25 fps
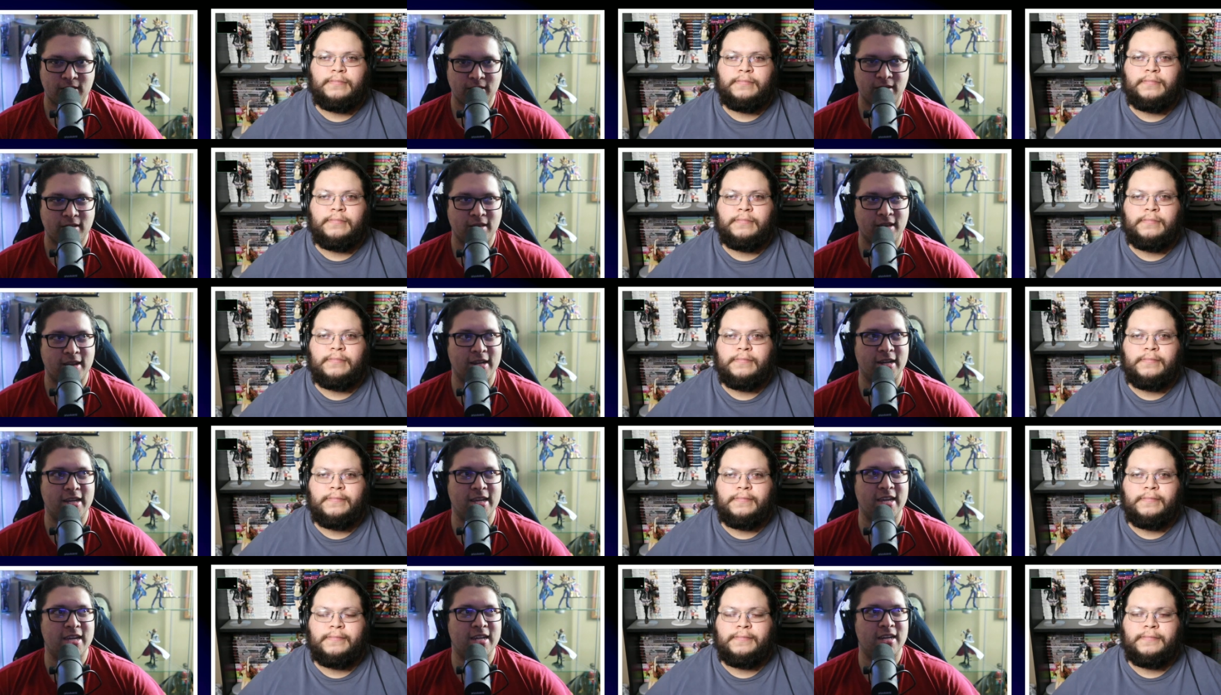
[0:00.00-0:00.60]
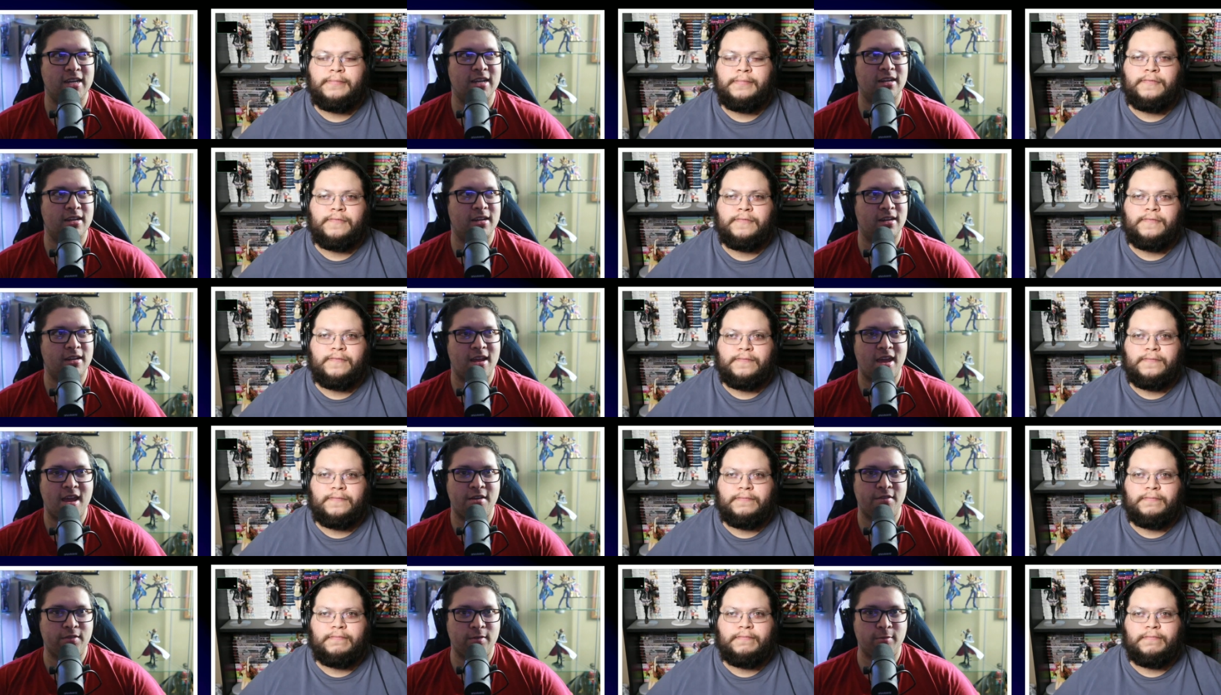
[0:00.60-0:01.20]
Speaker 1: and Enid and
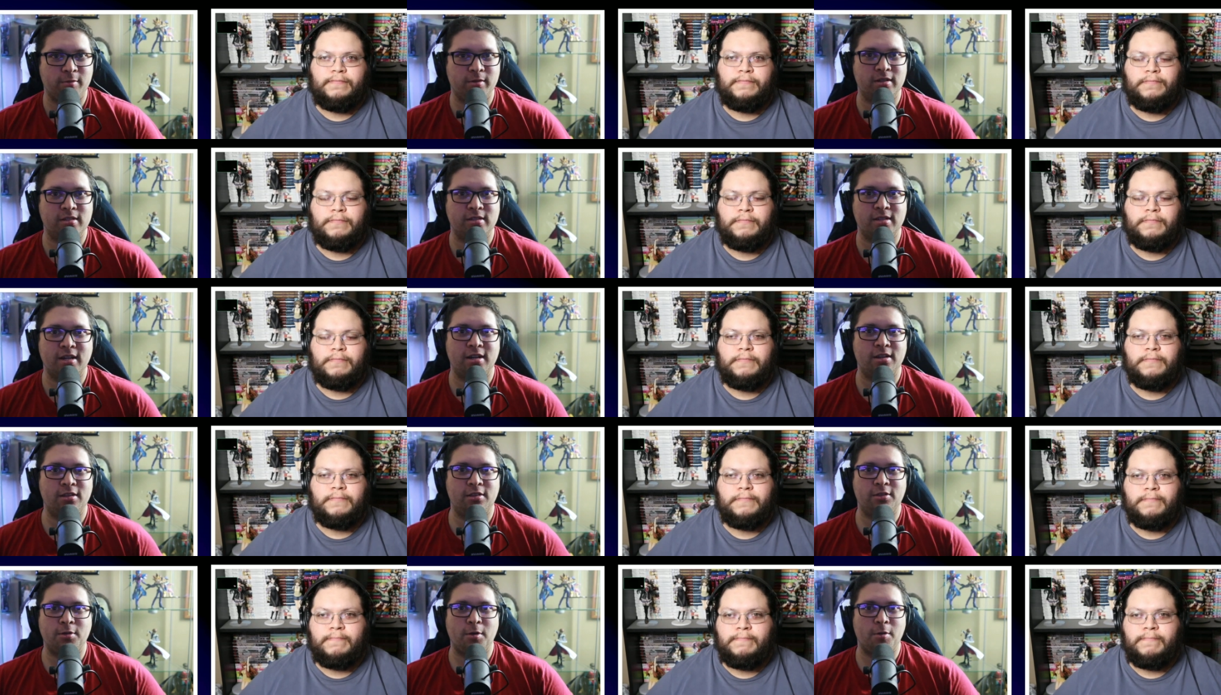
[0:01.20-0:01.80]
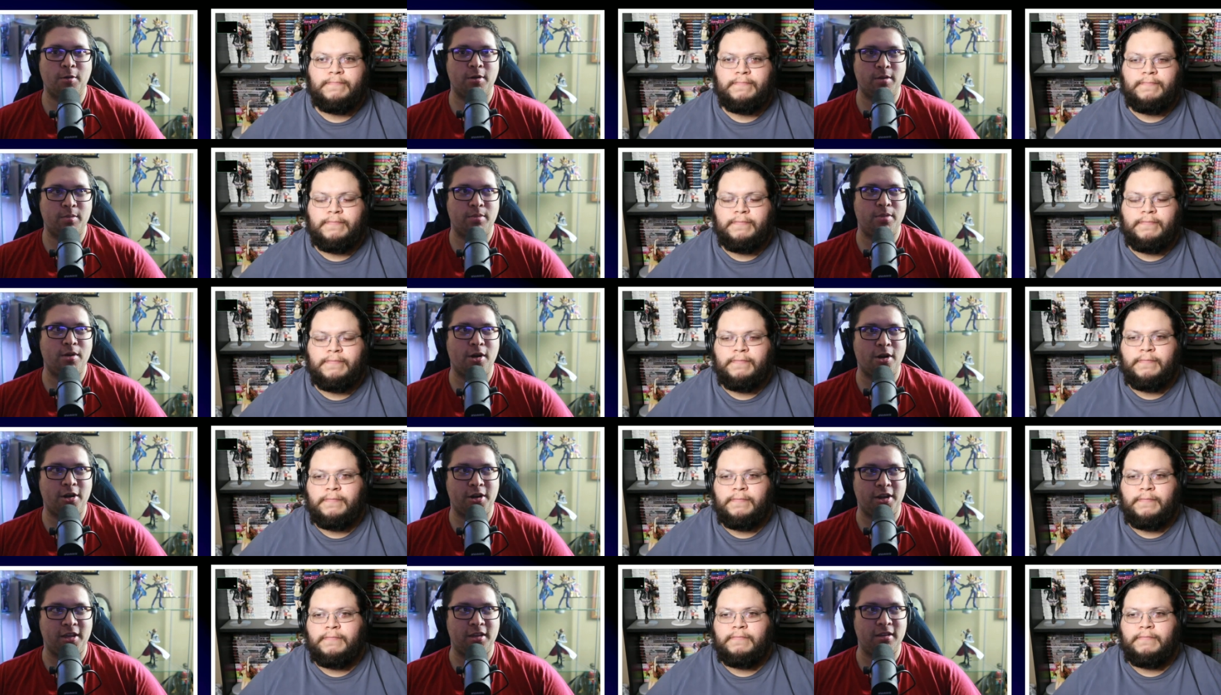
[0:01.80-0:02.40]
everyone decided to throw her a
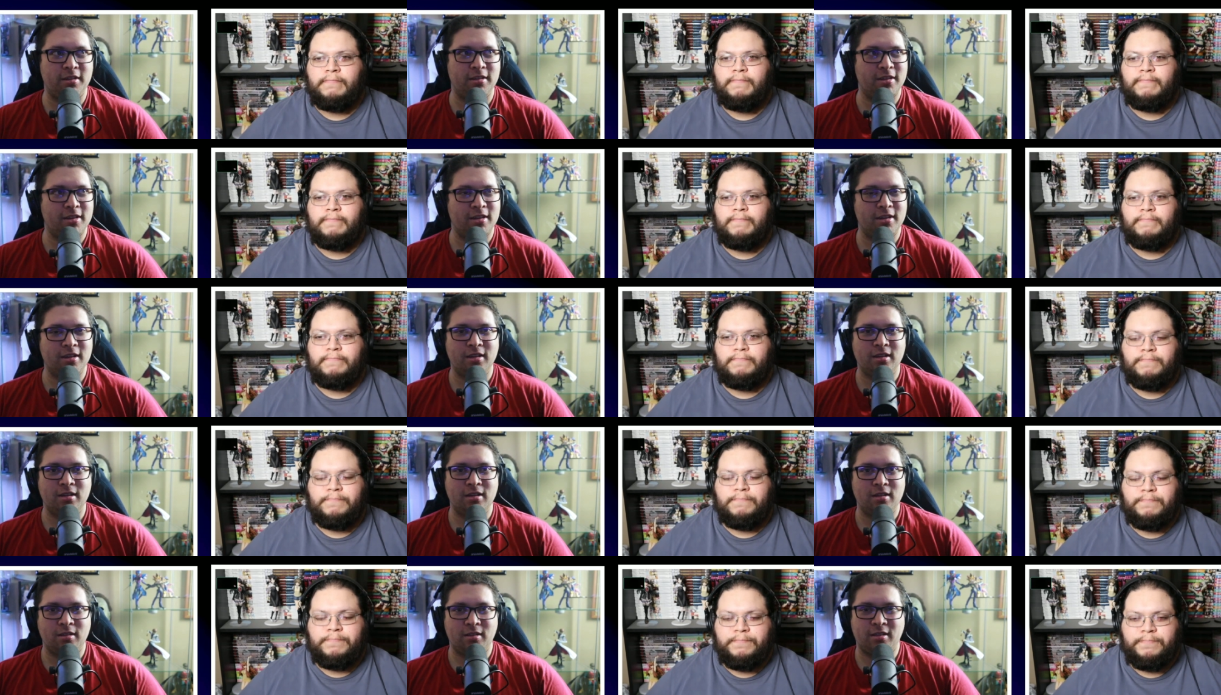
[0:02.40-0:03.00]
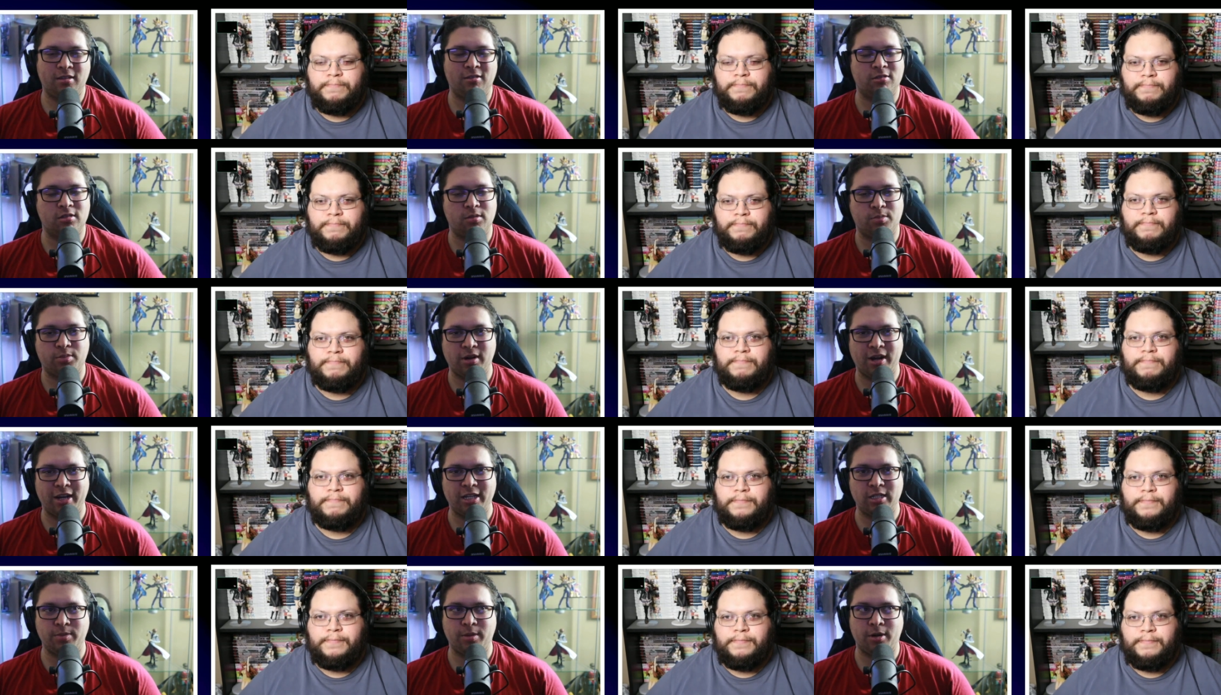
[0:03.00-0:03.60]
party. A little
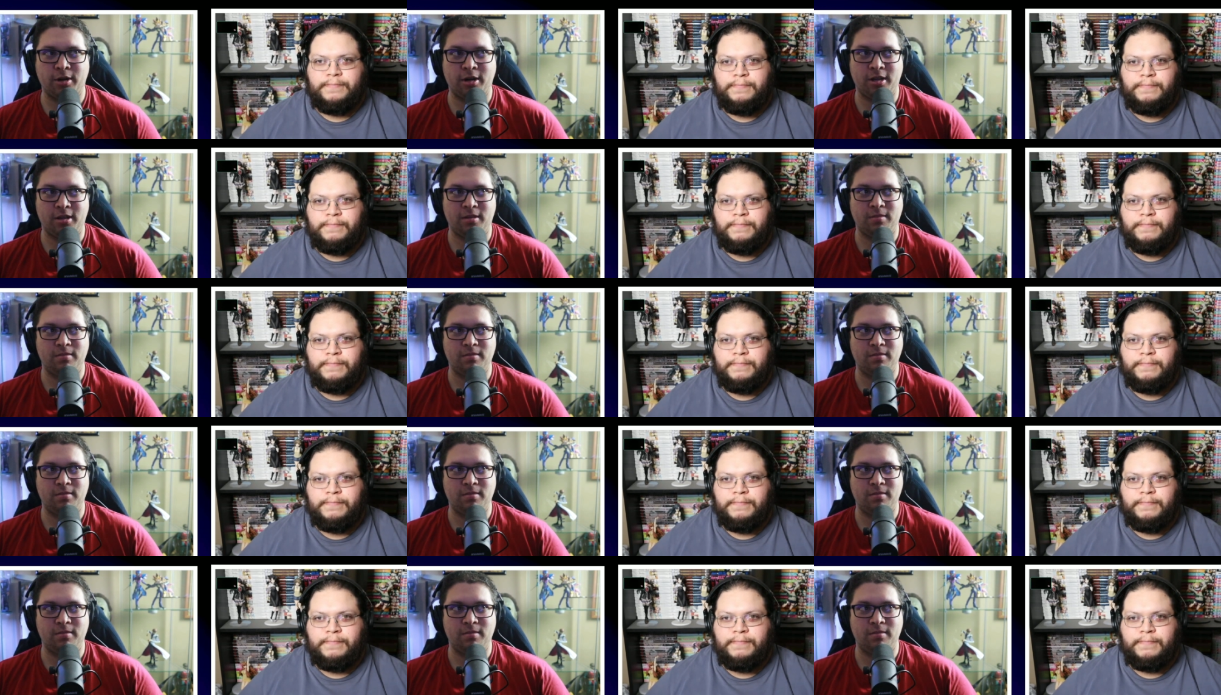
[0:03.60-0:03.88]
surprise party.